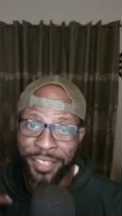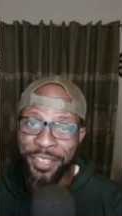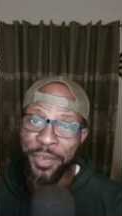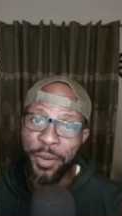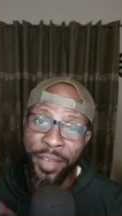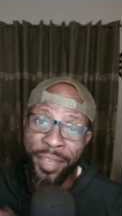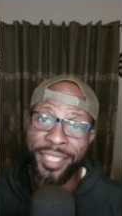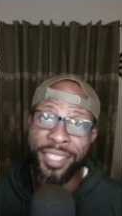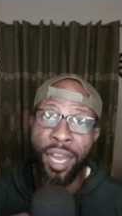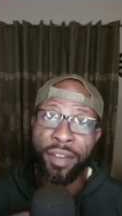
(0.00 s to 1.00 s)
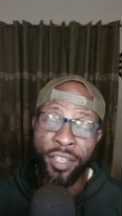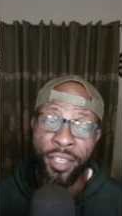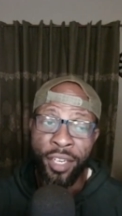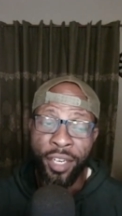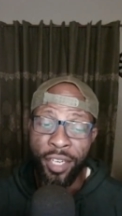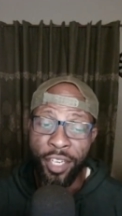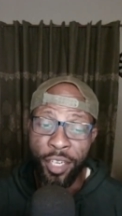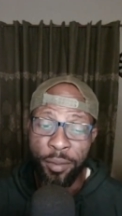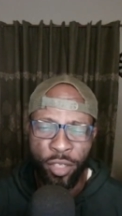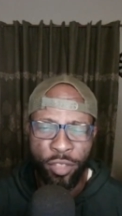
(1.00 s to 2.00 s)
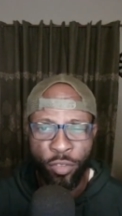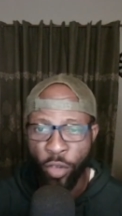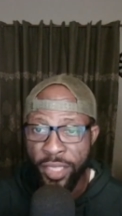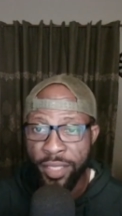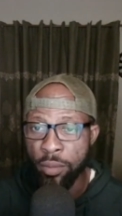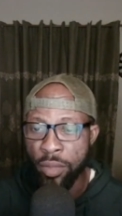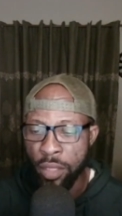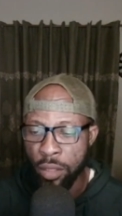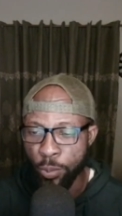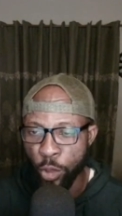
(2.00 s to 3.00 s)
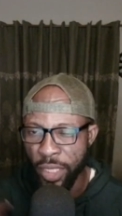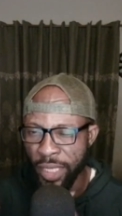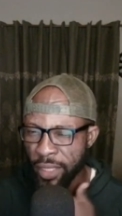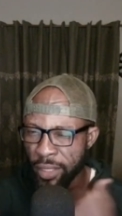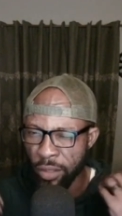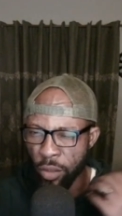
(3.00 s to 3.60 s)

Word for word: you know, in this cover. Um, her voice to me possesses,